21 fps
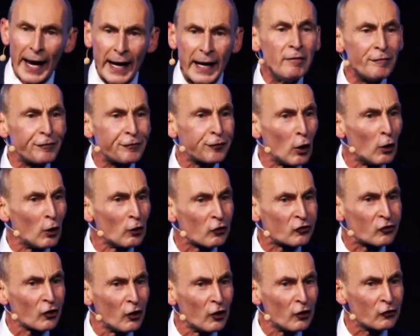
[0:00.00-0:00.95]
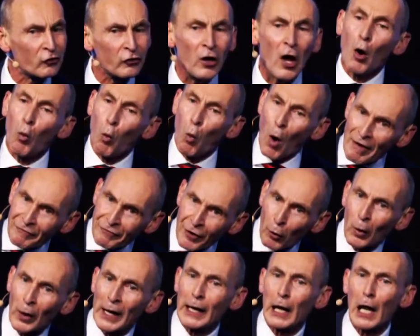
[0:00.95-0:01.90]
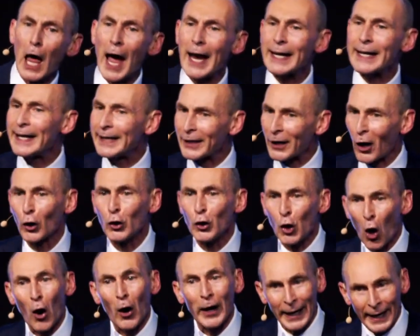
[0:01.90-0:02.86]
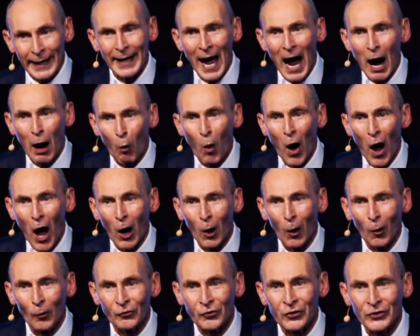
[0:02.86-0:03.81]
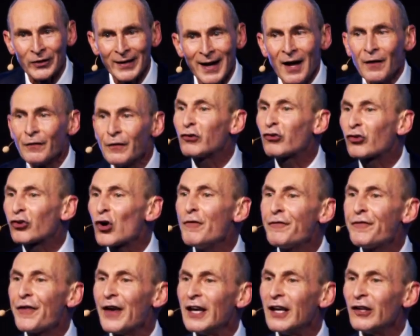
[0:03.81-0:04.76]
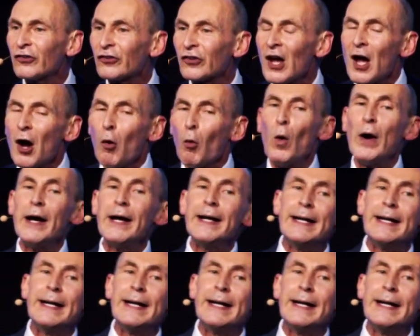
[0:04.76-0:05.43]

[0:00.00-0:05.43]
influencers, whether we like it or not, in our world. The truth is, we